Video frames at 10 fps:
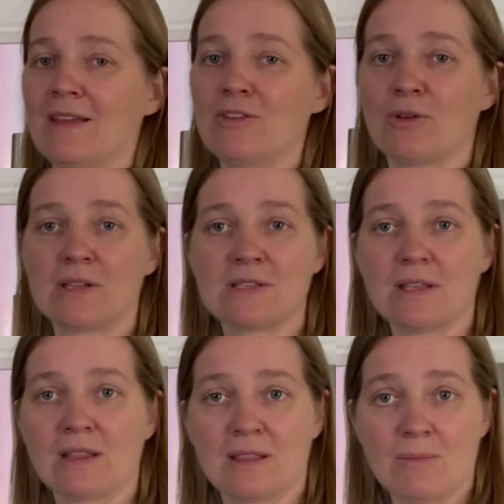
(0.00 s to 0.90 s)
You can see
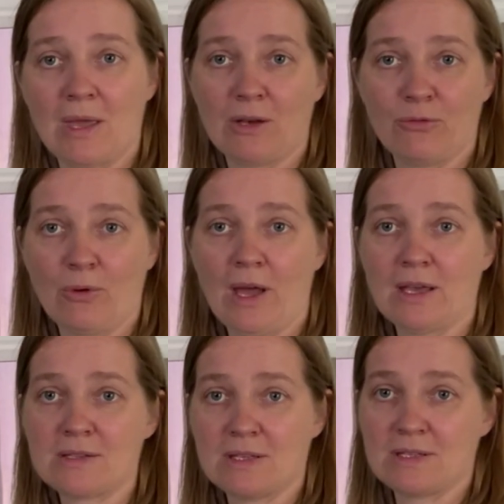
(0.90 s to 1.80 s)
that the main floor
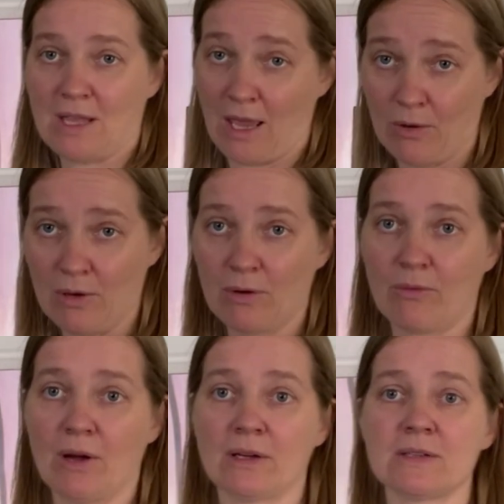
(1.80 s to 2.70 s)
has these area
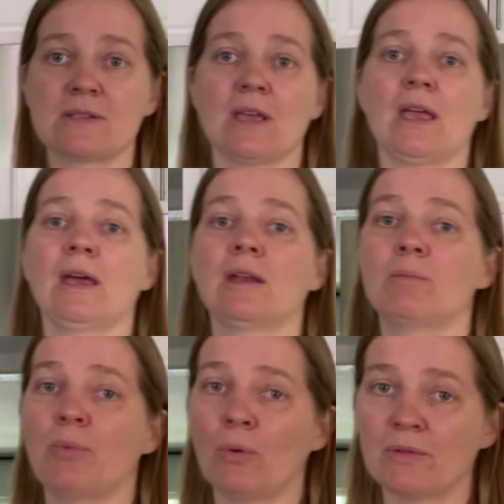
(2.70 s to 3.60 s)
rugs
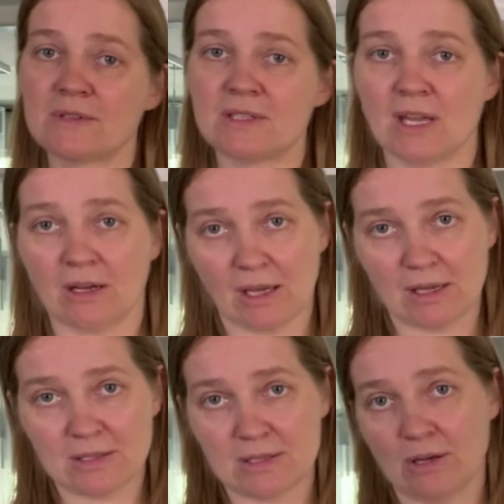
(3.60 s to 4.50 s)
and both
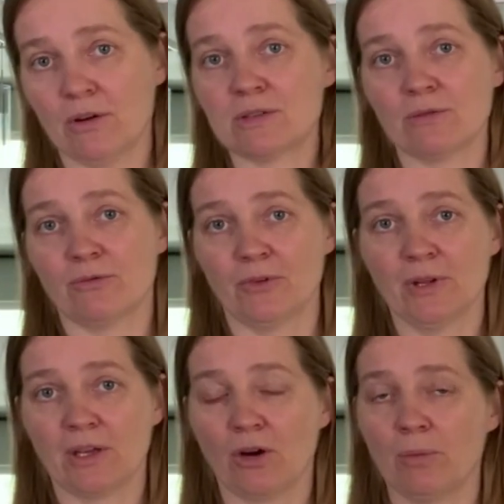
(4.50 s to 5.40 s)
staircases are also
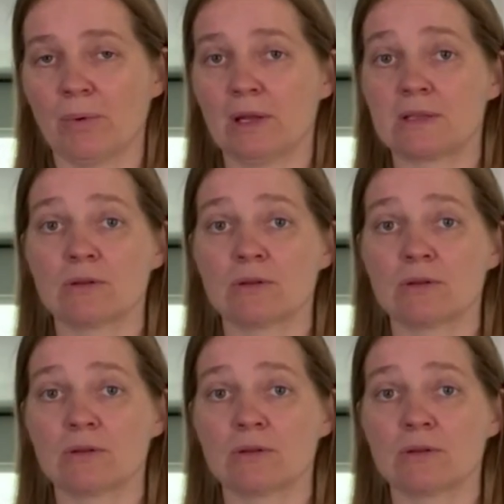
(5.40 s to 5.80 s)
fully carpeted.